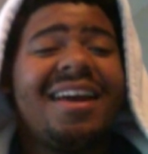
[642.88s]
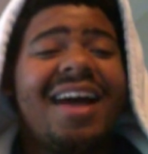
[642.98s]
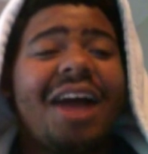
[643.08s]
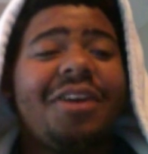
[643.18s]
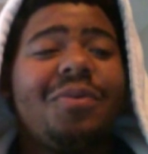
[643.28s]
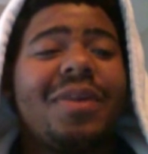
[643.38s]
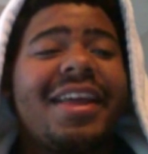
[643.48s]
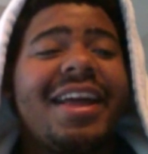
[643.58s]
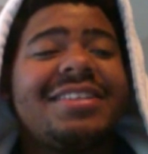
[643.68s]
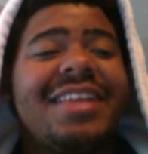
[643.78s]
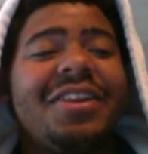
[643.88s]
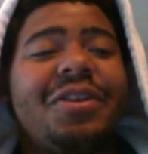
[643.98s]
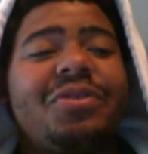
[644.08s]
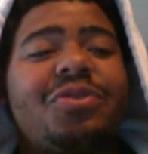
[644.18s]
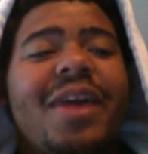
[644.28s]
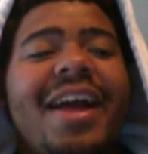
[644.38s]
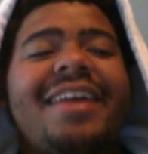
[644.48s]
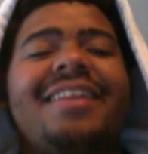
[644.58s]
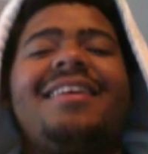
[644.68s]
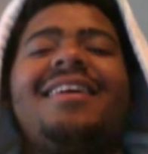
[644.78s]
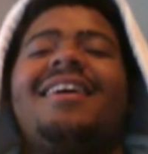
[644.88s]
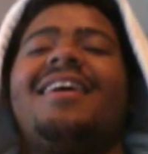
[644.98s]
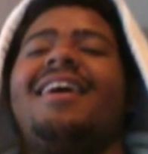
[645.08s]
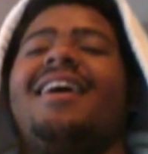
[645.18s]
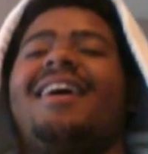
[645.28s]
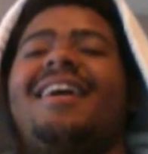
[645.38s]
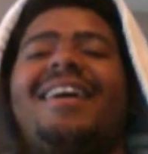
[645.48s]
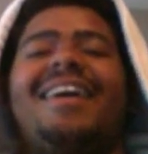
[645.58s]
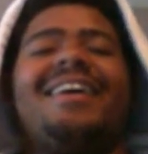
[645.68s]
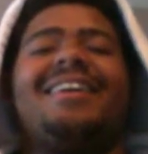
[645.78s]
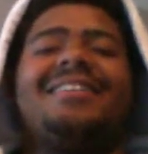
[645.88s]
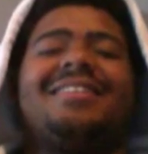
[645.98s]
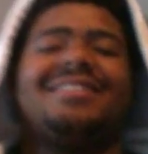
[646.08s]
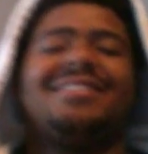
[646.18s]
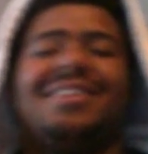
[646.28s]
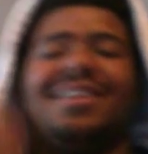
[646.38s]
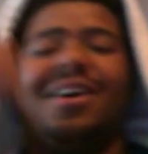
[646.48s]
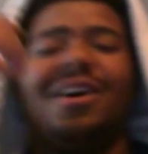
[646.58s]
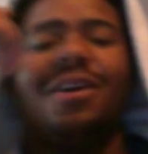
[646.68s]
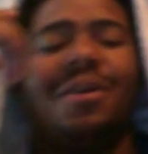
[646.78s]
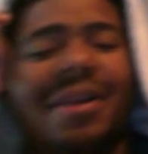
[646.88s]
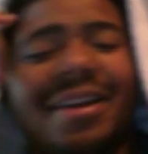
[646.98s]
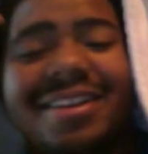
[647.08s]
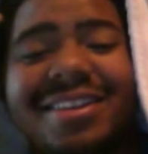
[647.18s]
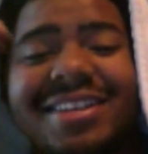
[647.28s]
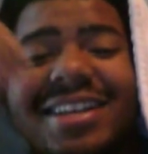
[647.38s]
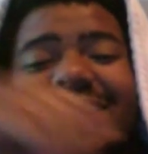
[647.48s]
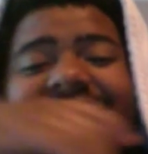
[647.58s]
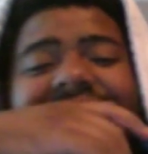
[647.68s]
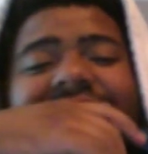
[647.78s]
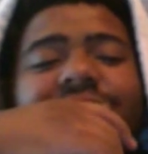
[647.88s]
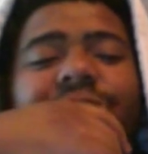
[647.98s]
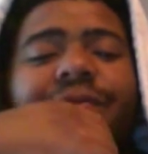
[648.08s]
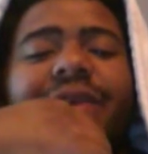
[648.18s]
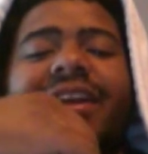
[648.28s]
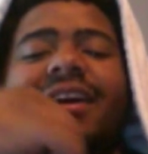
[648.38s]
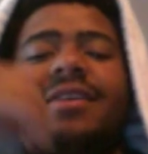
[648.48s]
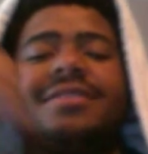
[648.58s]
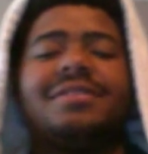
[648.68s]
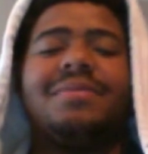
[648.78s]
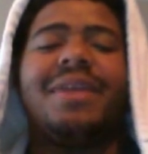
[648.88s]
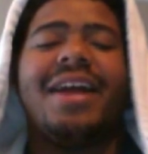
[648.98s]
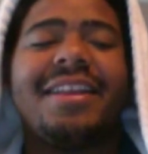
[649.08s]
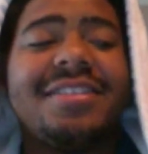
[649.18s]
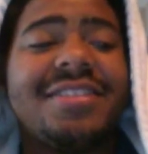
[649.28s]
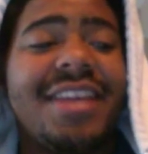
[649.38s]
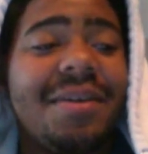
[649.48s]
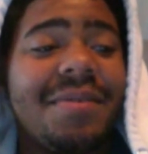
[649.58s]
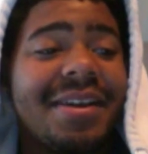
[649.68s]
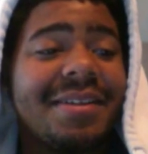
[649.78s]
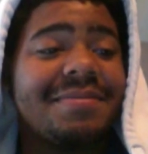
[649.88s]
I do want to catch that new dragon, and oh my goodness, it's just so freaking awesome, but I just can't wait.